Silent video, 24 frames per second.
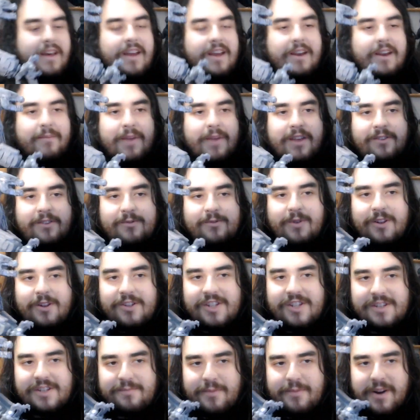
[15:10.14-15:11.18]
might as well
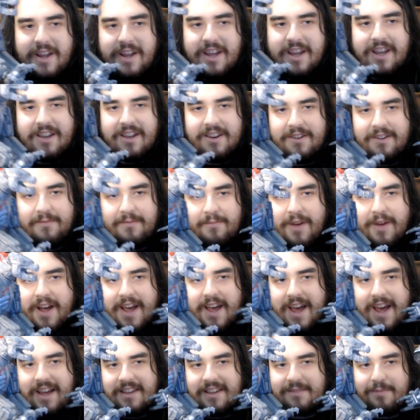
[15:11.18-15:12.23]
just bring in my
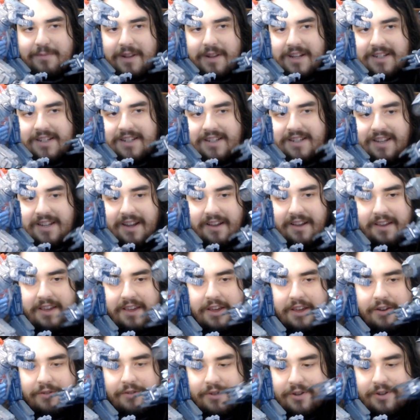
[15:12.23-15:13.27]
X Plus
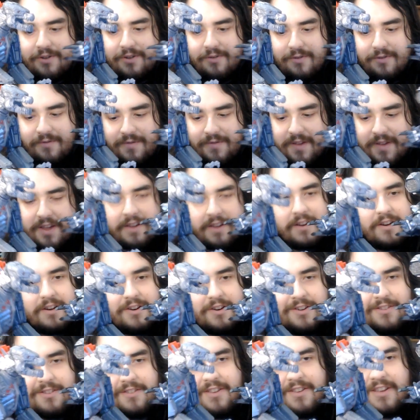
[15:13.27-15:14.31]
Kiryu figure
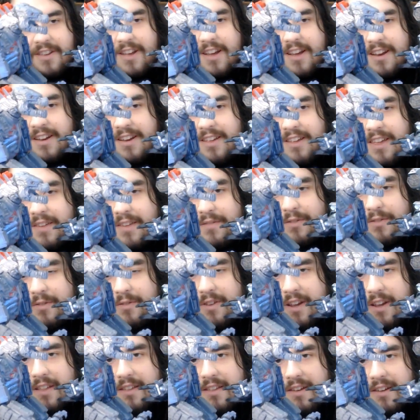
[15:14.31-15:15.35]
just to kind of give you
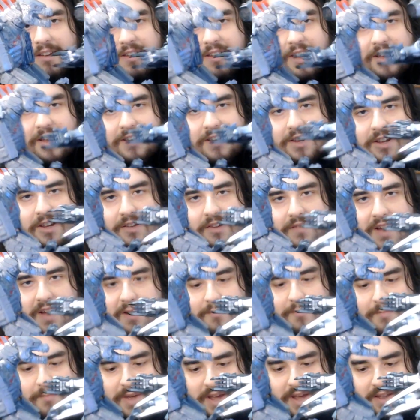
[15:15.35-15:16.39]
another idea of how
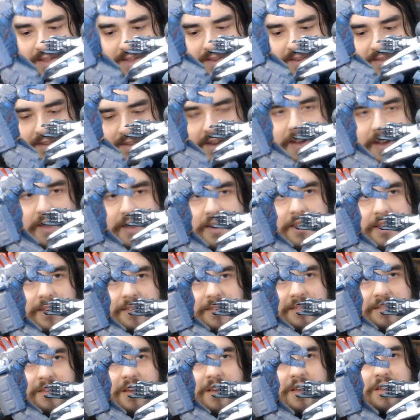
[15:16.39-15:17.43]
big this guy
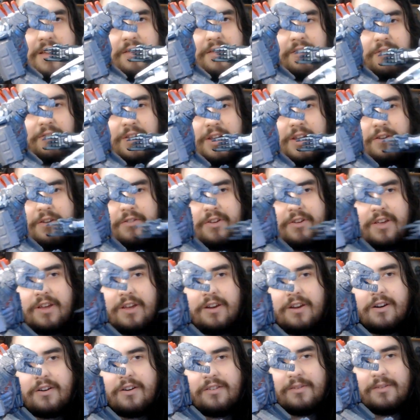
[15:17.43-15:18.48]
is. So Kiryu
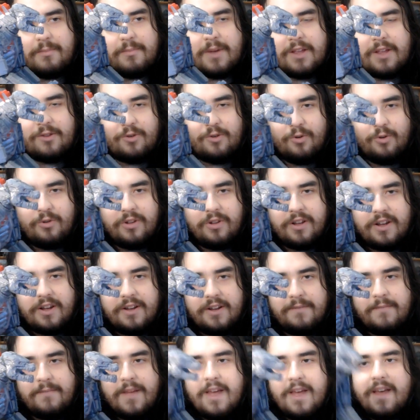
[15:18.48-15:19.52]
here is a bit taller
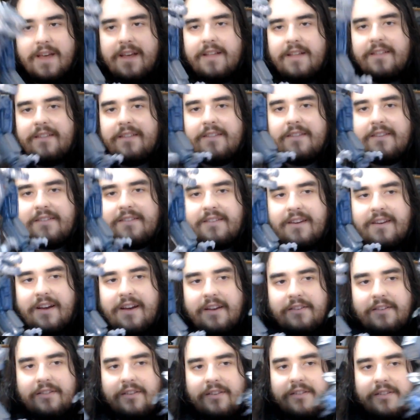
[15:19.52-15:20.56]
than this guy,
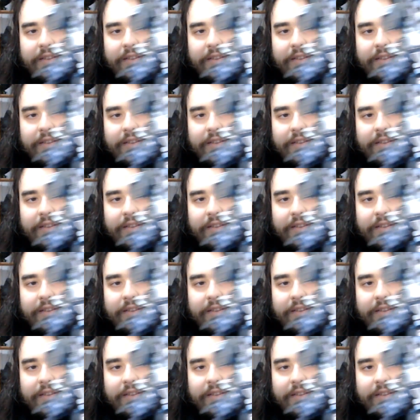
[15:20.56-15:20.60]
so this is a